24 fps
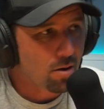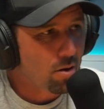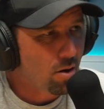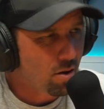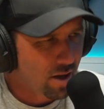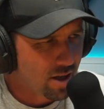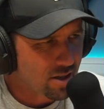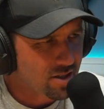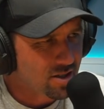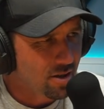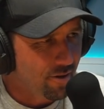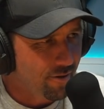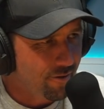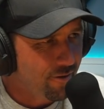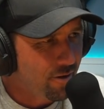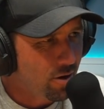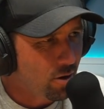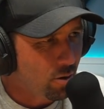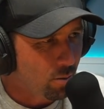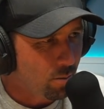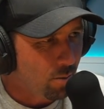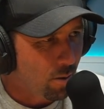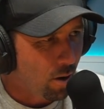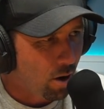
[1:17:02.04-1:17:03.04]
"Oh, that's in a
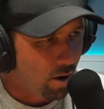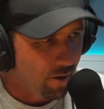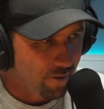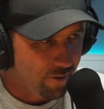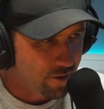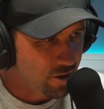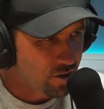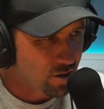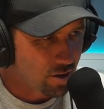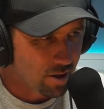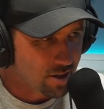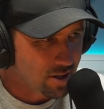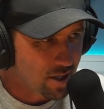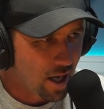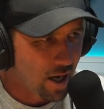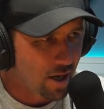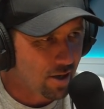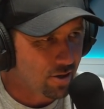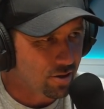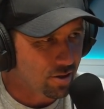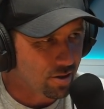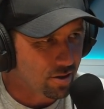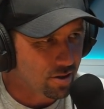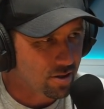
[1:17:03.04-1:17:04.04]
film, artificial
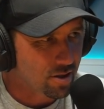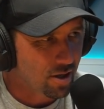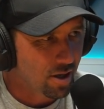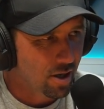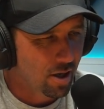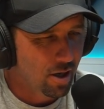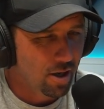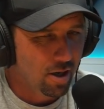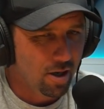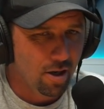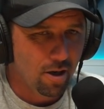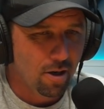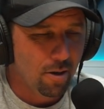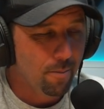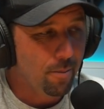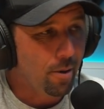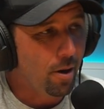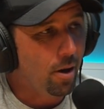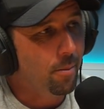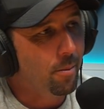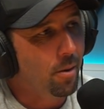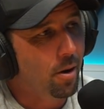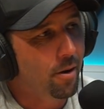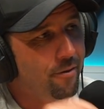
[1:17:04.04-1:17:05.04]
intelligence."
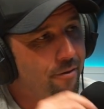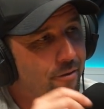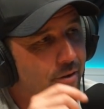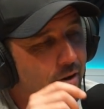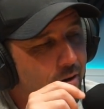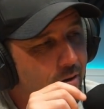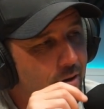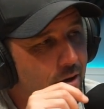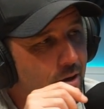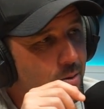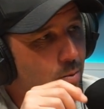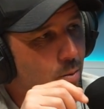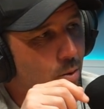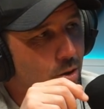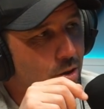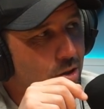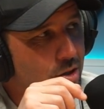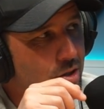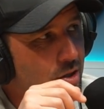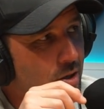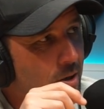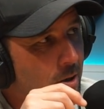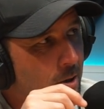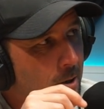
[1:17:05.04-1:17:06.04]
But my theory was